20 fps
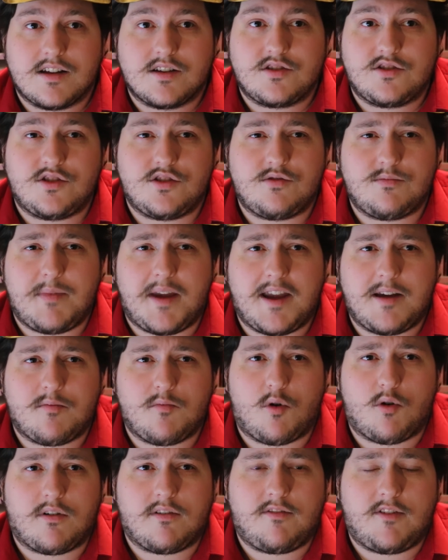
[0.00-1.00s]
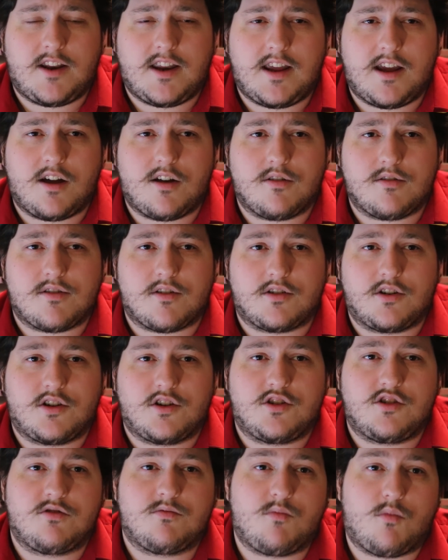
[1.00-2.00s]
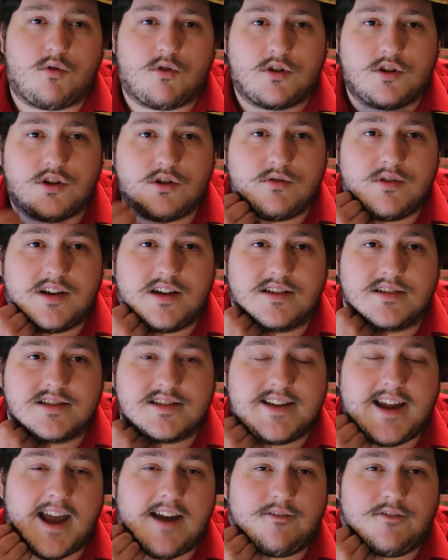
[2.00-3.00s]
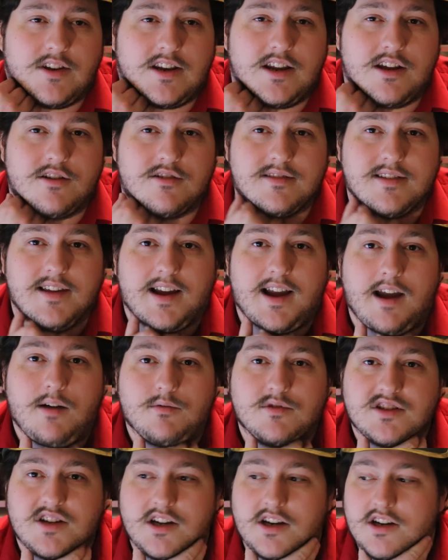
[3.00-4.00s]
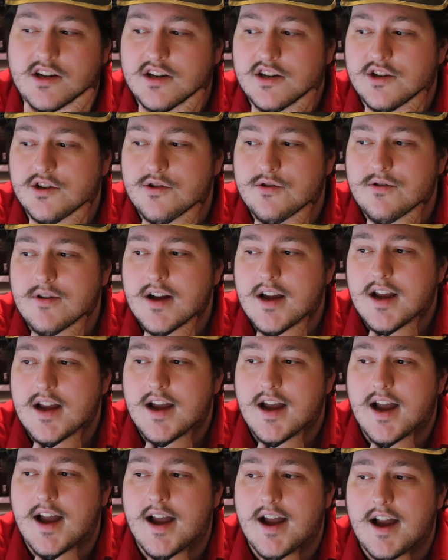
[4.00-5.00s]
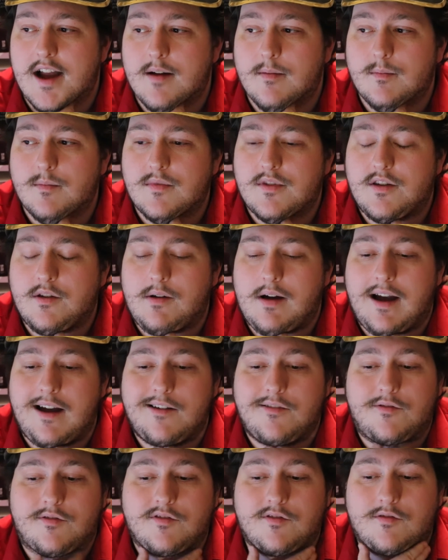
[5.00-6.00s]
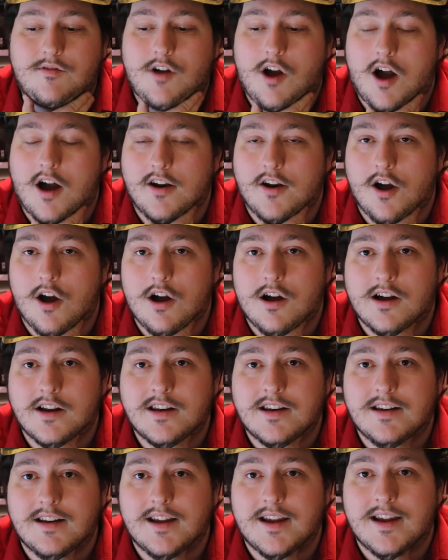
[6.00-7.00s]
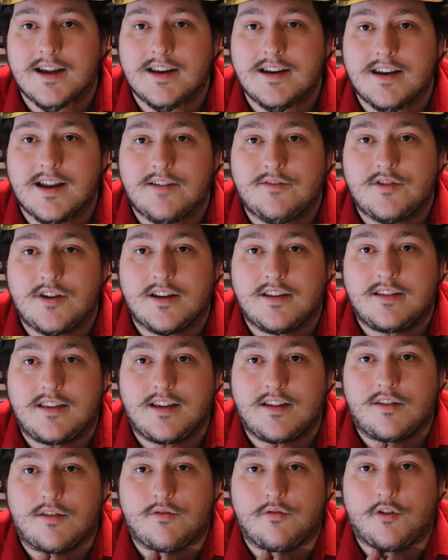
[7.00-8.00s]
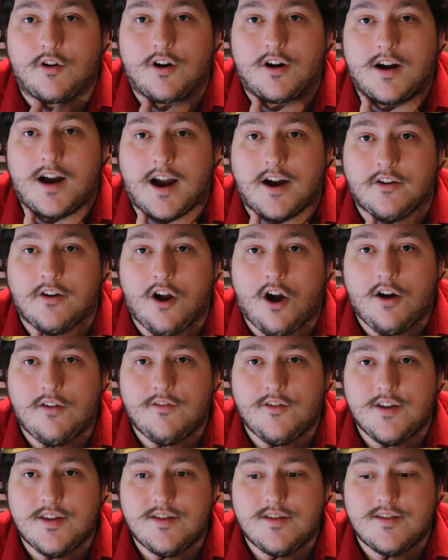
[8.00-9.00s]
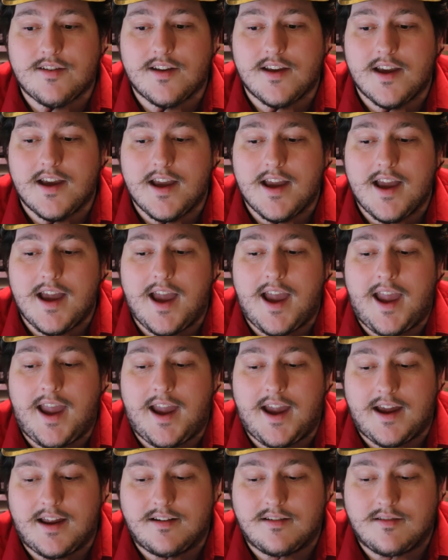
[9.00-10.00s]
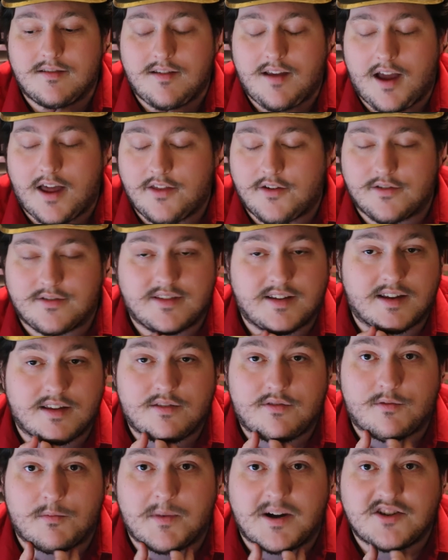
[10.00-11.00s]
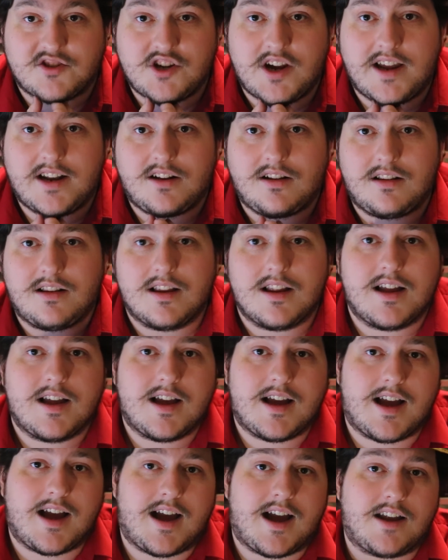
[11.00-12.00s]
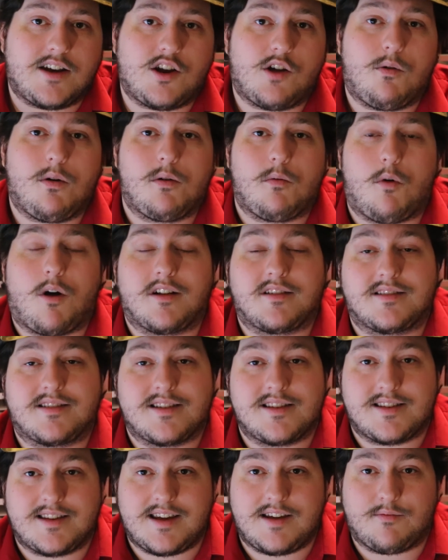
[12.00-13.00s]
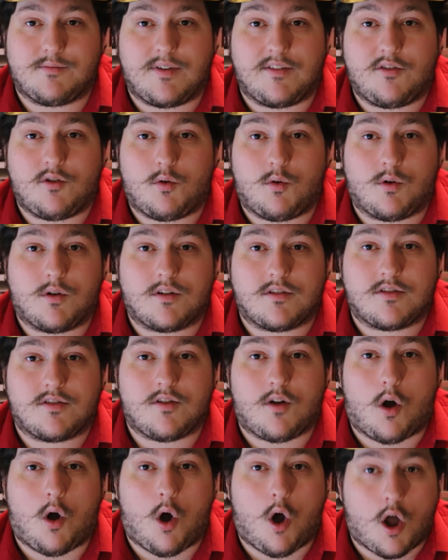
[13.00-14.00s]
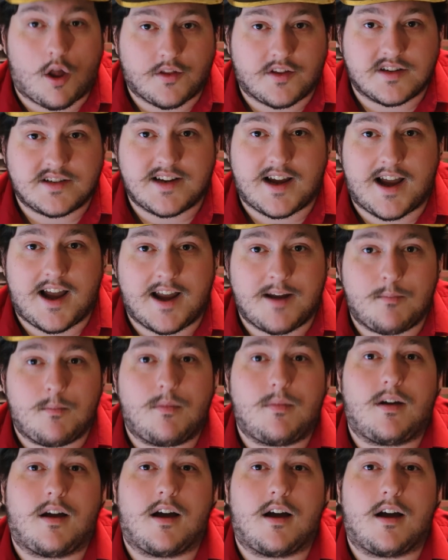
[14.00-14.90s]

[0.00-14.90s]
to make more videos or to do more unit and stat videos like I was going to do. So I've gone on and I've done things for Iron Harvest and other things for my channel. No one wants to see RIvet Wars all the time